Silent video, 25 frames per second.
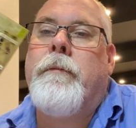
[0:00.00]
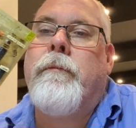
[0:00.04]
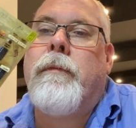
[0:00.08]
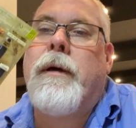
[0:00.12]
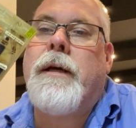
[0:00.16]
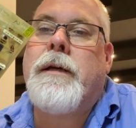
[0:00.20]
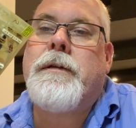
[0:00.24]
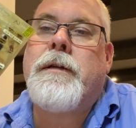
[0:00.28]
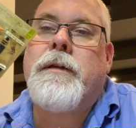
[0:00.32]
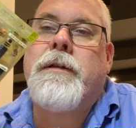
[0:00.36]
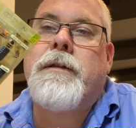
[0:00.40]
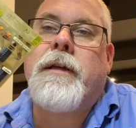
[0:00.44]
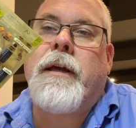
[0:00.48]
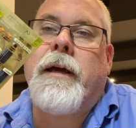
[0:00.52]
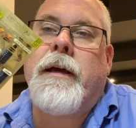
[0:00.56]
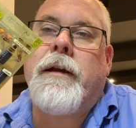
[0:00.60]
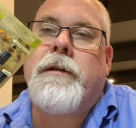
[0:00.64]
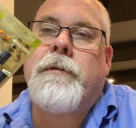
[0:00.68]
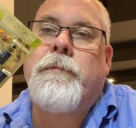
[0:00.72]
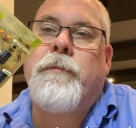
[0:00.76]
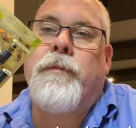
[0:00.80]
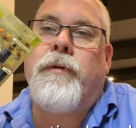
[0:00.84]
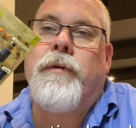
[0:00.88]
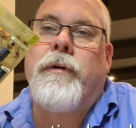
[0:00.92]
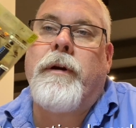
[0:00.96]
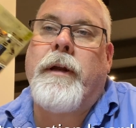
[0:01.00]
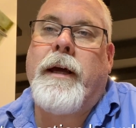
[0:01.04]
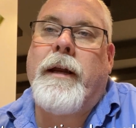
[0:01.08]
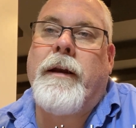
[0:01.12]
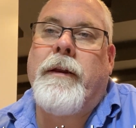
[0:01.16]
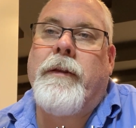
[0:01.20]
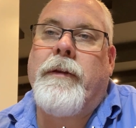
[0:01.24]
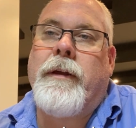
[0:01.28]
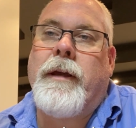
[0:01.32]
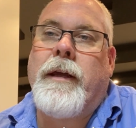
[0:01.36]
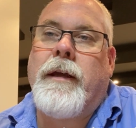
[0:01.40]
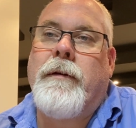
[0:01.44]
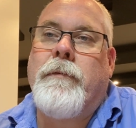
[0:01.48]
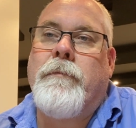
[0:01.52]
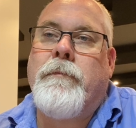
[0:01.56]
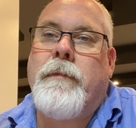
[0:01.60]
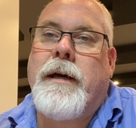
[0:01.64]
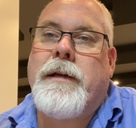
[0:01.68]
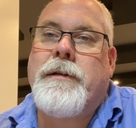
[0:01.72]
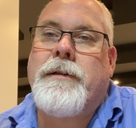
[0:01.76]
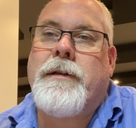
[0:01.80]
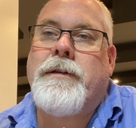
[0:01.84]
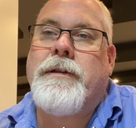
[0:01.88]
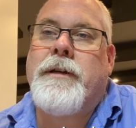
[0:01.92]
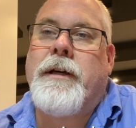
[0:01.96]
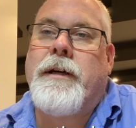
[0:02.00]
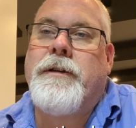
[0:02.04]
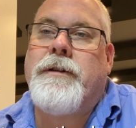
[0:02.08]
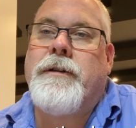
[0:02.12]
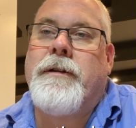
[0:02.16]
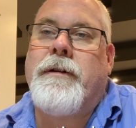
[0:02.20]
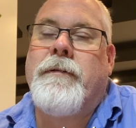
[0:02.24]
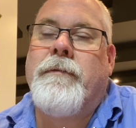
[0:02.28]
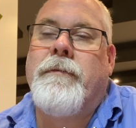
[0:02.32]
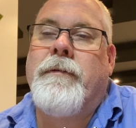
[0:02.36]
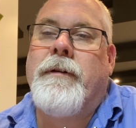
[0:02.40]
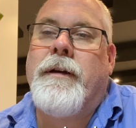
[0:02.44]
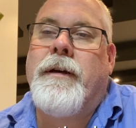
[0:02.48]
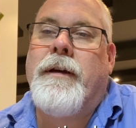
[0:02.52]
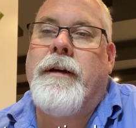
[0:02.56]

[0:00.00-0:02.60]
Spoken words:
master status board out of the master section.